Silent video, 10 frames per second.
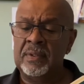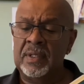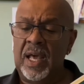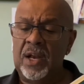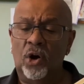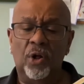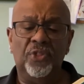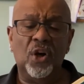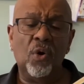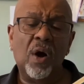And
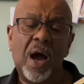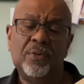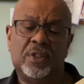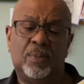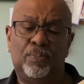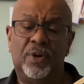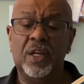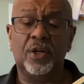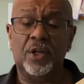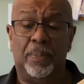although I was pretty
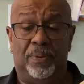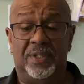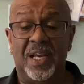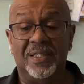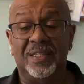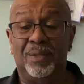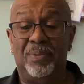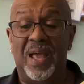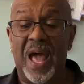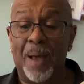good at pretending to be
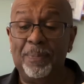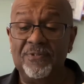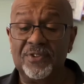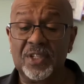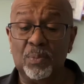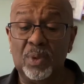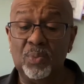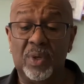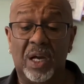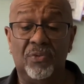happy for someone
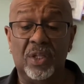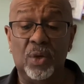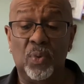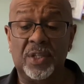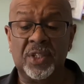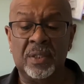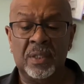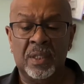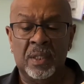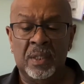when I really wasn't,
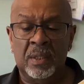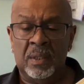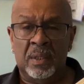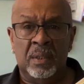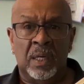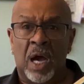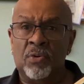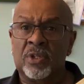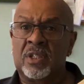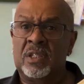I
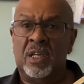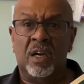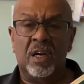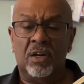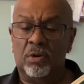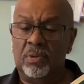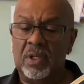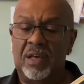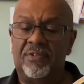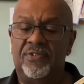was terrible
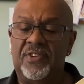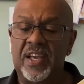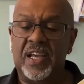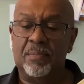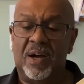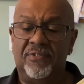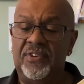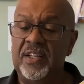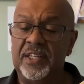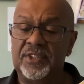at faking my
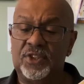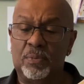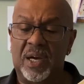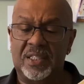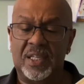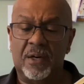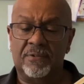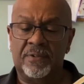feelings to myself.